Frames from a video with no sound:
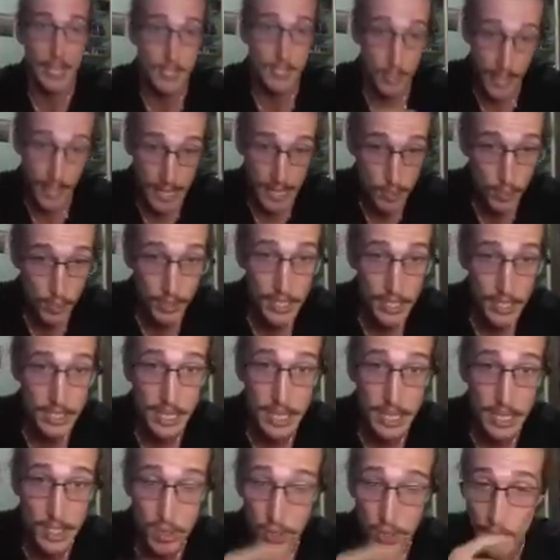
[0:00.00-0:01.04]
that's what this
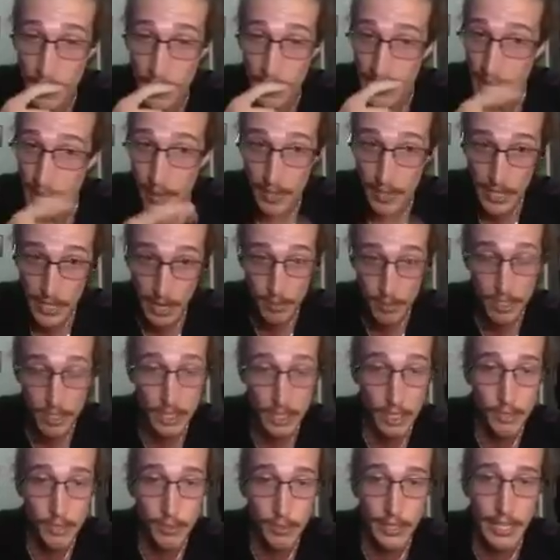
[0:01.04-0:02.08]
guy's doing right now. This guy was a
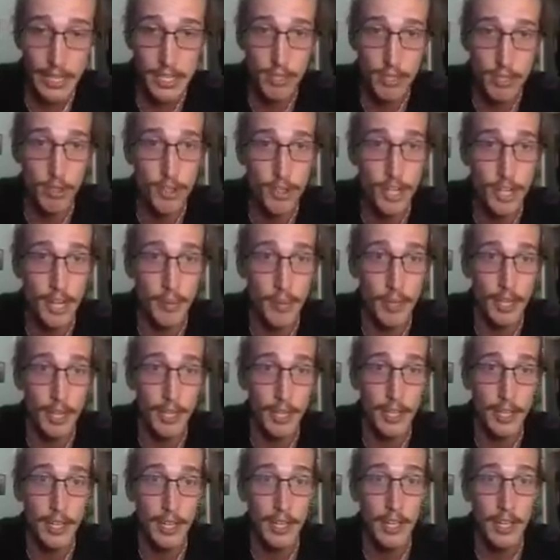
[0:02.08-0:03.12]
D3 national champion.